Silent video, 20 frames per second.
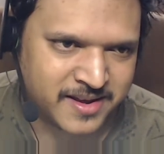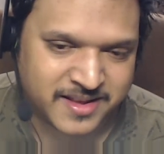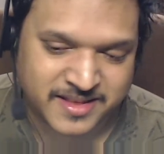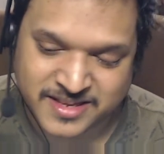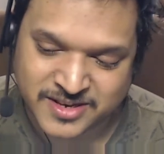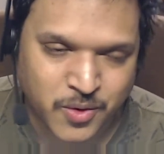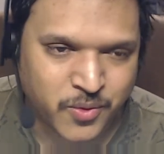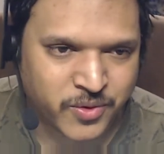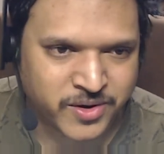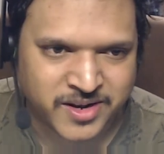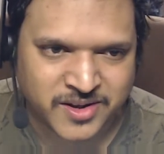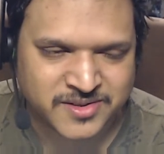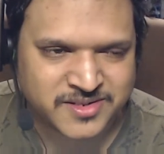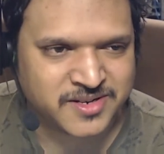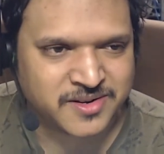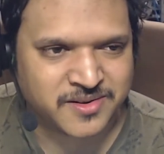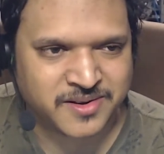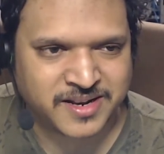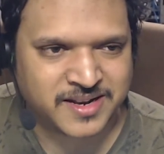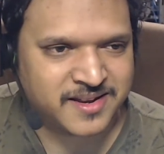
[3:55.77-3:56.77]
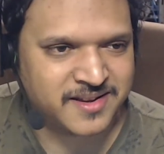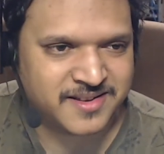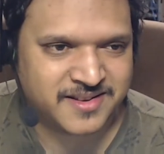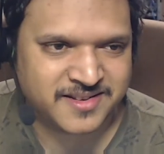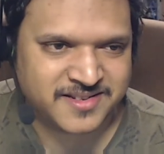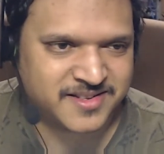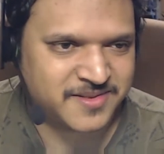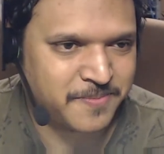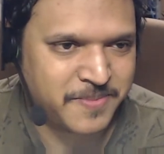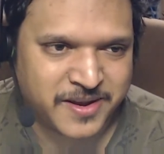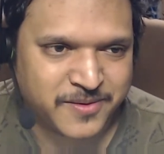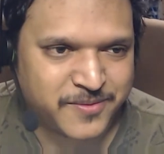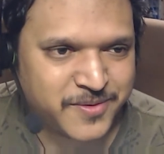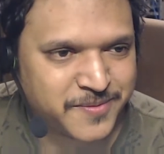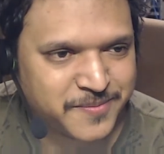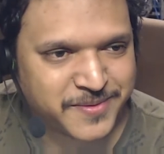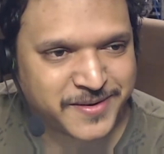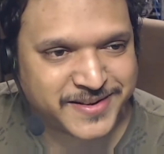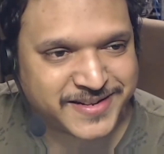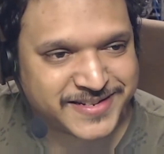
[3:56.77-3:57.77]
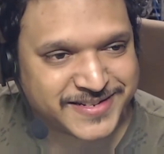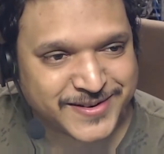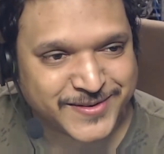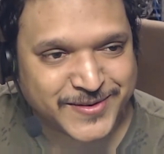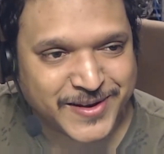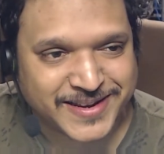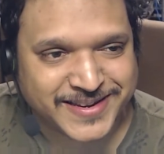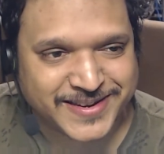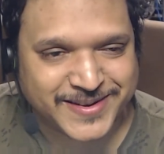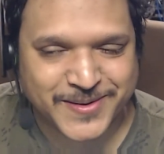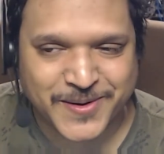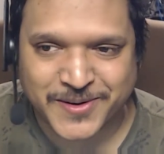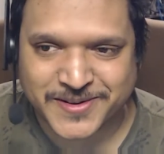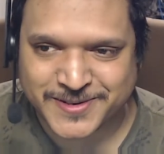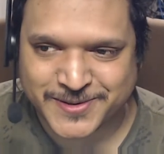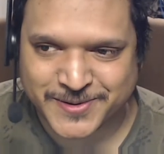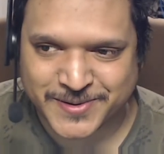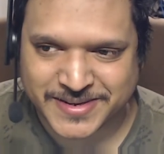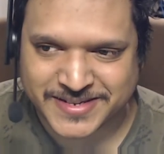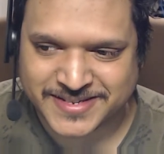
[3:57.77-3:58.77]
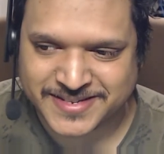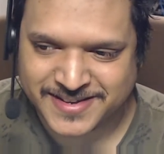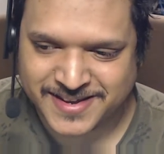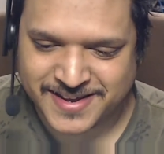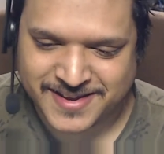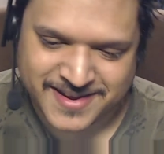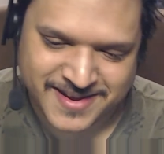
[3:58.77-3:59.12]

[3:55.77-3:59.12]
No one else doing it, so bear with me. It's not like you got a choice.